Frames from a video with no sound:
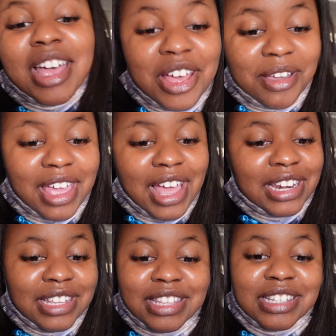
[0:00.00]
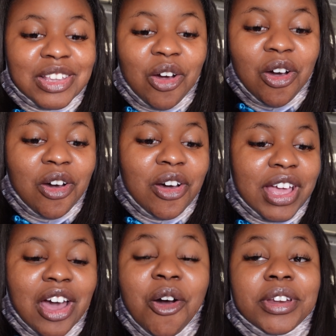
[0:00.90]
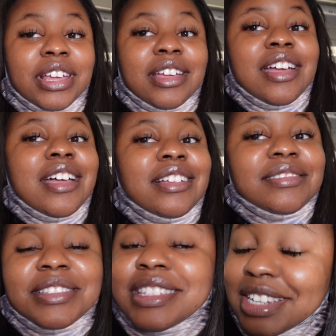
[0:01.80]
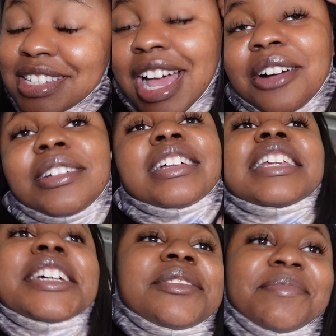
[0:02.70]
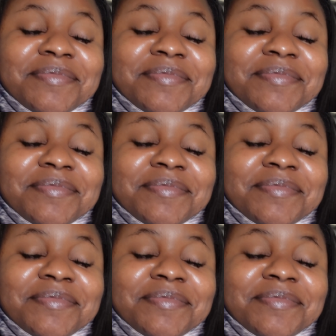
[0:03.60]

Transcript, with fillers: Okay, I did this all on a six hour delay.